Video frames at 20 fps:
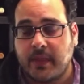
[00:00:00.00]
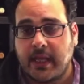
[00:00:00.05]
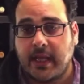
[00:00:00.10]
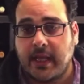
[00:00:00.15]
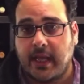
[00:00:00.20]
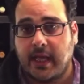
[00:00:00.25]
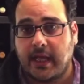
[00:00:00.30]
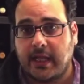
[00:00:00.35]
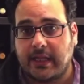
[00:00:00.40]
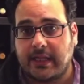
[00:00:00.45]

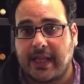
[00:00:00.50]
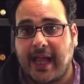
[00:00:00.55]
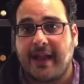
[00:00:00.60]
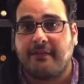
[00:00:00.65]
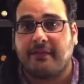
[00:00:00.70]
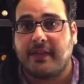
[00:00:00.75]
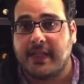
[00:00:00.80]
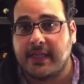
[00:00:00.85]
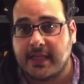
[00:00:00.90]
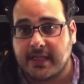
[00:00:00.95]
uh,
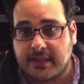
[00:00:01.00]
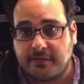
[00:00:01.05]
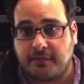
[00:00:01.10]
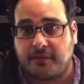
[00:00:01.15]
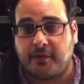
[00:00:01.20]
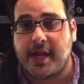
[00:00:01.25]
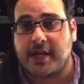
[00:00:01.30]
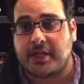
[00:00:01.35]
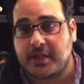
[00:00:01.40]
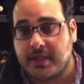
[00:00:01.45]
liveliness,
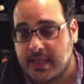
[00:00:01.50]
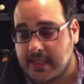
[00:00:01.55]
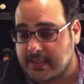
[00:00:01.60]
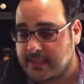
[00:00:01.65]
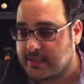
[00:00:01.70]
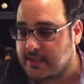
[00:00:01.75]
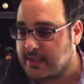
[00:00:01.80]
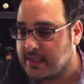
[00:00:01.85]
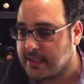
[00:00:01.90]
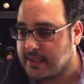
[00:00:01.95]
freshness
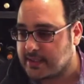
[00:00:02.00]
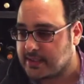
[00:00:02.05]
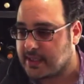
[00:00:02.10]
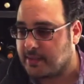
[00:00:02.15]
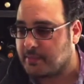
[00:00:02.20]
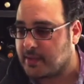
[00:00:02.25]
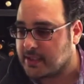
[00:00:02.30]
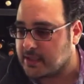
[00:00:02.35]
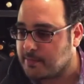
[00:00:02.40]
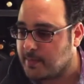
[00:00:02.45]
is
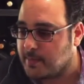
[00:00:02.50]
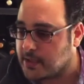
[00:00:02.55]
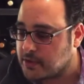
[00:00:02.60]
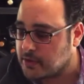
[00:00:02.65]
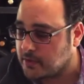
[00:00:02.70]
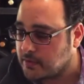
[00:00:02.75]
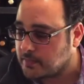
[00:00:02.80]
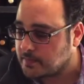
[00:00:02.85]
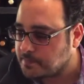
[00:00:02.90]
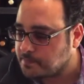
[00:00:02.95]
something special.